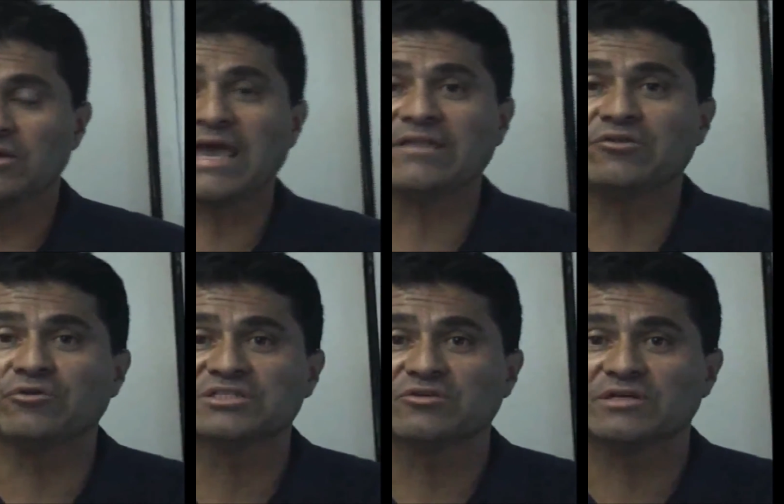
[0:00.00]
You can't
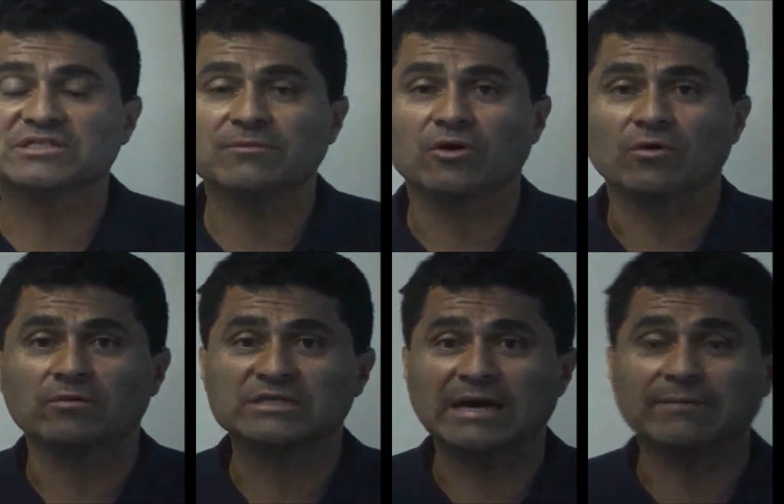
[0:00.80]
do this to us anymore,
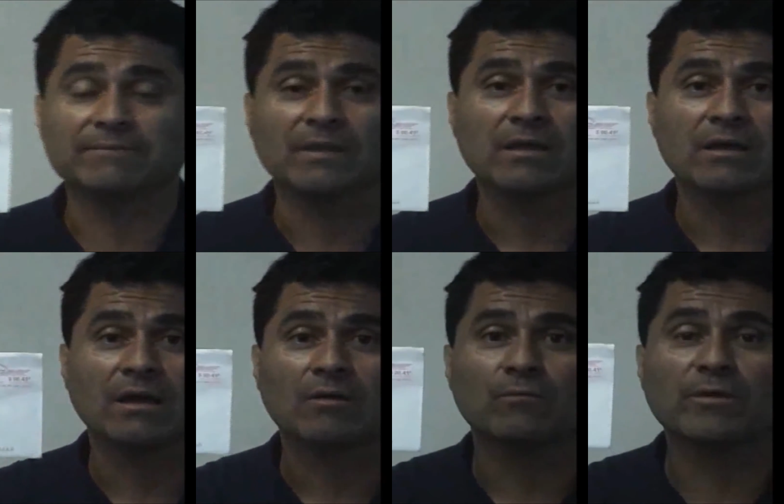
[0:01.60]
Tom.
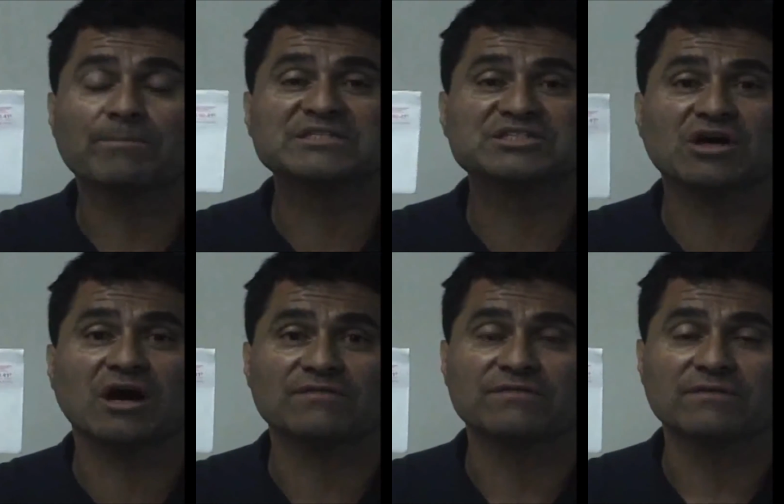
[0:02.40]
We're pissed
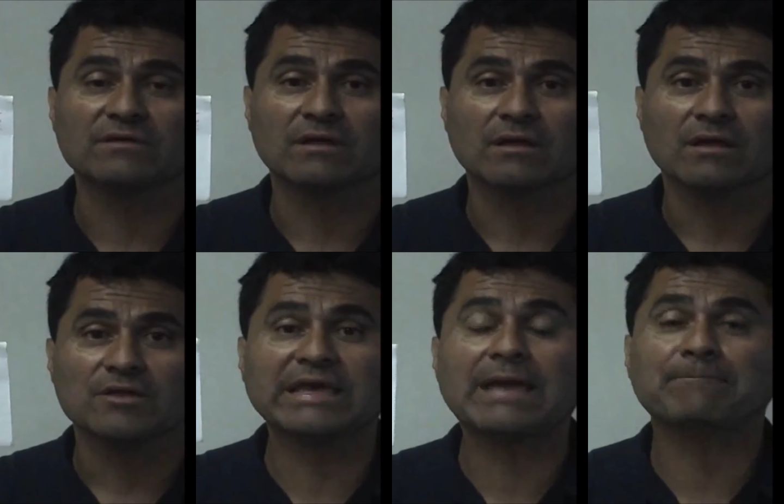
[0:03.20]
off.
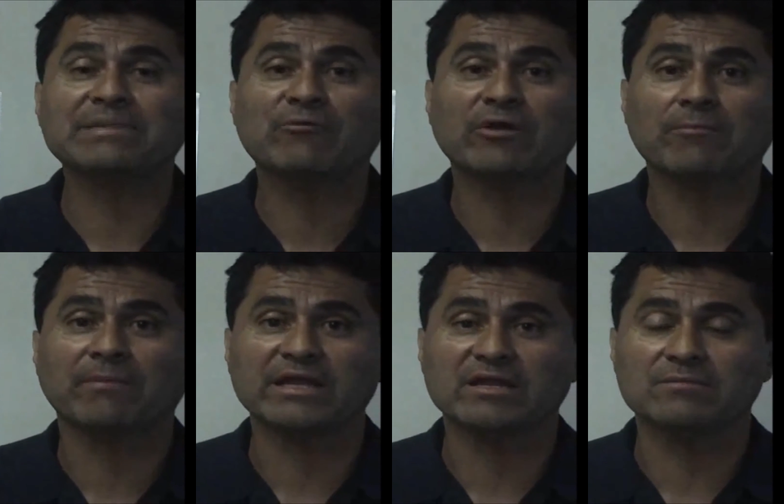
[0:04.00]
You can't play with our
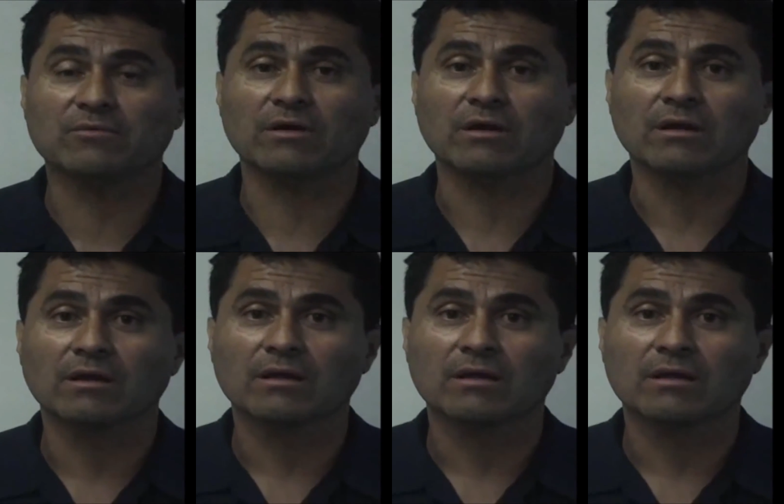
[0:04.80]
money anymore.